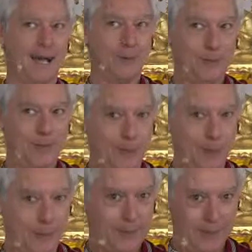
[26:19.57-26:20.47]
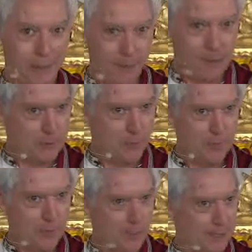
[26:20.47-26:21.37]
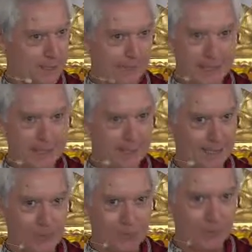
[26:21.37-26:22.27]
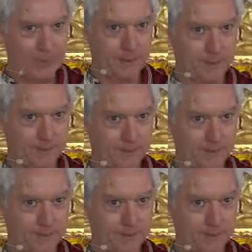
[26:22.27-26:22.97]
I would say one thing, from my perspective, one thing's basically certain.